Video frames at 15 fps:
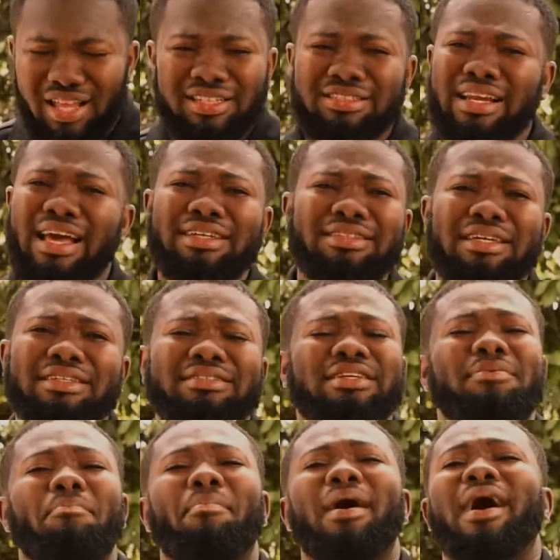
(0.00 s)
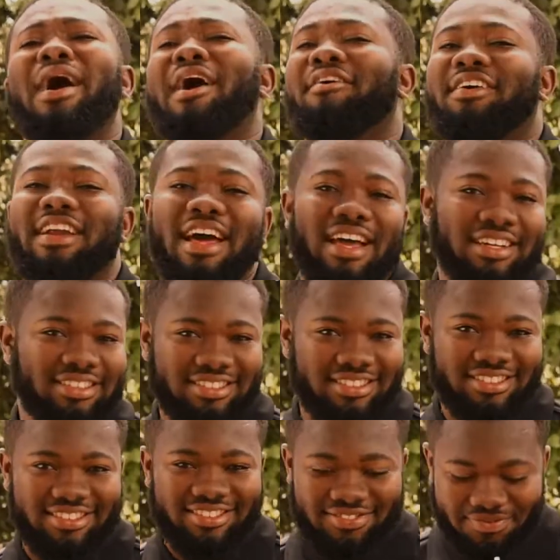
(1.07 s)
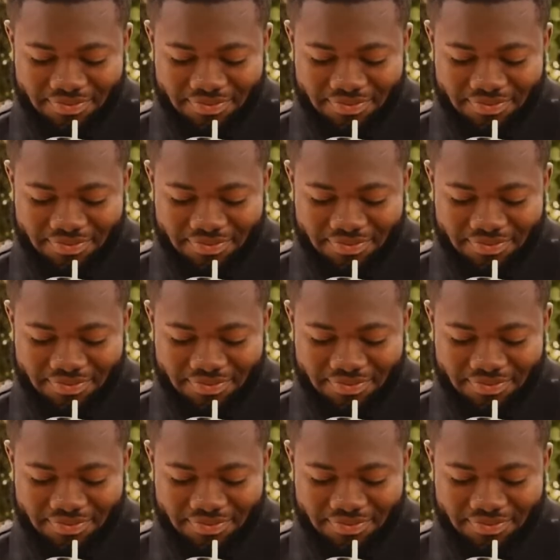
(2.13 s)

It's like tasting paradise.